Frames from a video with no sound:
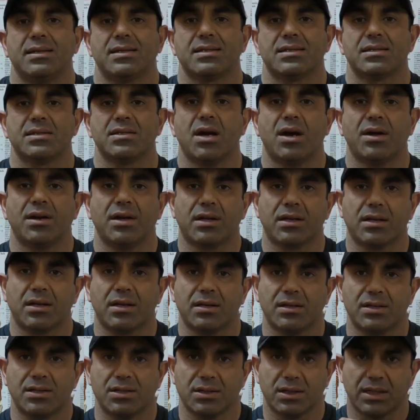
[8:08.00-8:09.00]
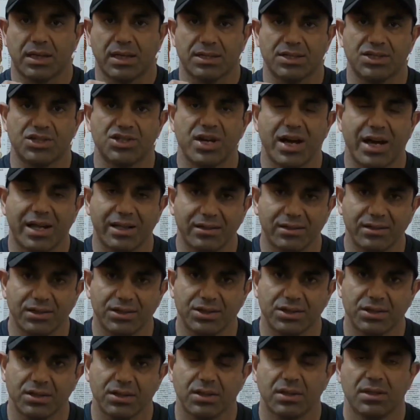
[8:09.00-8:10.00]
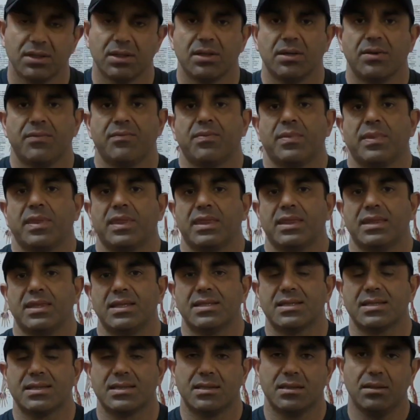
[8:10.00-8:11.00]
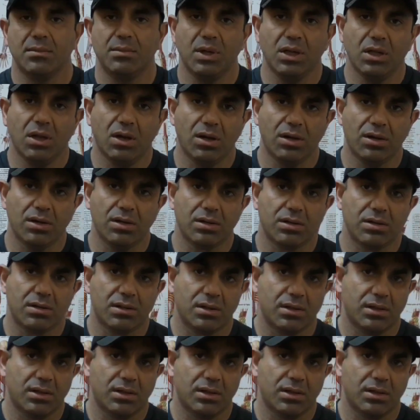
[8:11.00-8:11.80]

sciatic get challenged. The similar